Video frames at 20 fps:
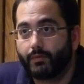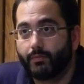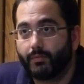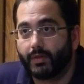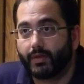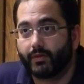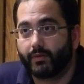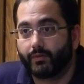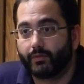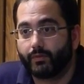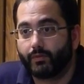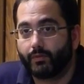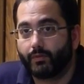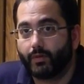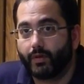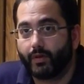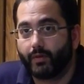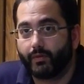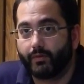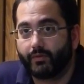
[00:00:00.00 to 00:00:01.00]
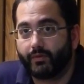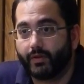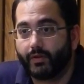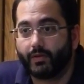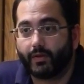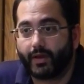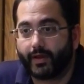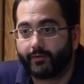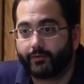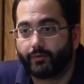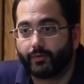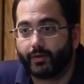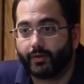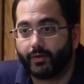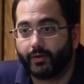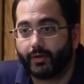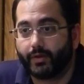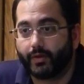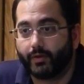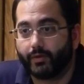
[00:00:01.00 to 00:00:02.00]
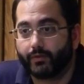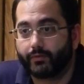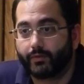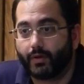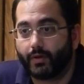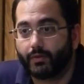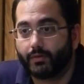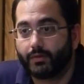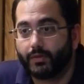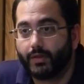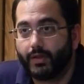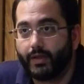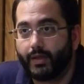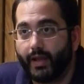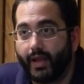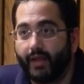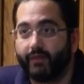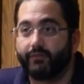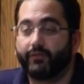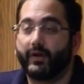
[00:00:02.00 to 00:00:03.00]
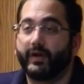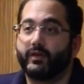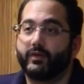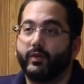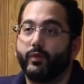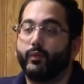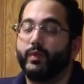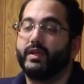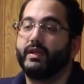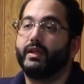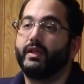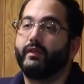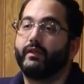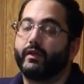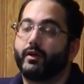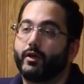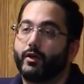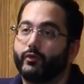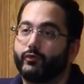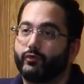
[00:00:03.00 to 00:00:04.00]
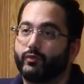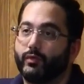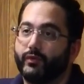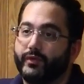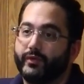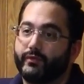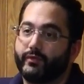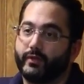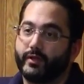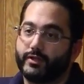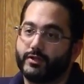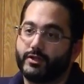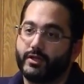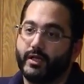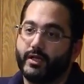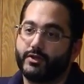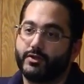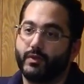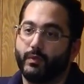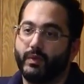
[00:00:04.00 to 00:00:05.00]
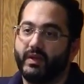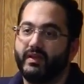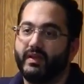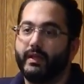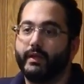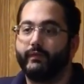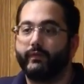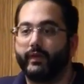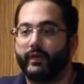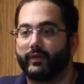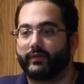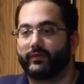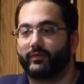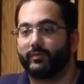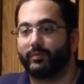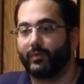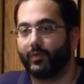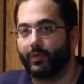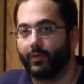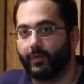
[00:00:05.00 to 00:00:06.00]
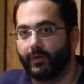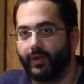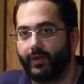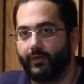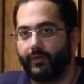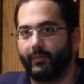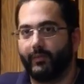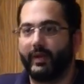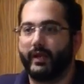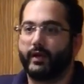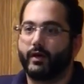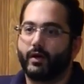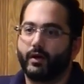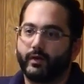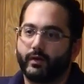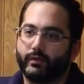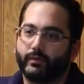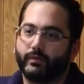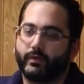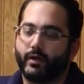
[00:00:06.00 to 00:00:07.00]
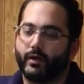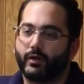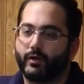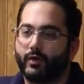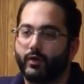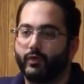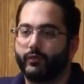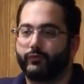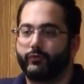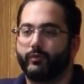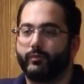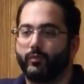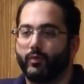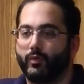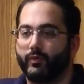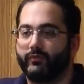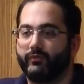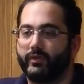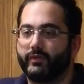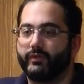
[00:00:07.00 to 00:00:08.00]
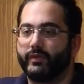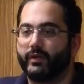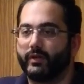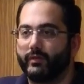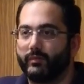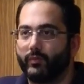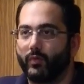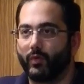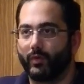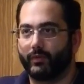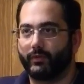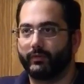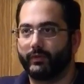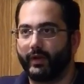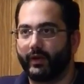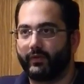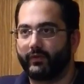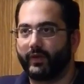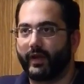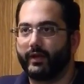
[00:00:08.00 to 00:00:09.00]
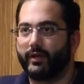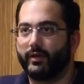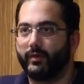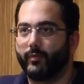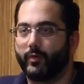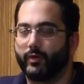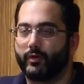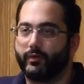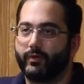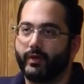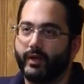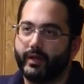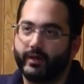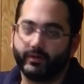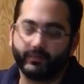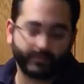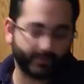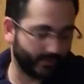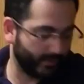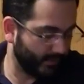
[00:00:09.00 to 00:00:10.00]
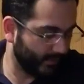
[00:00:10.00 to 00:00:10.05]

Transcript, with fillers: because a single asteroid could kill us all. And frankly, we need the cultural differentiation. We need the exploring to make our, our culture more vivid and more exciting. I agree. I've been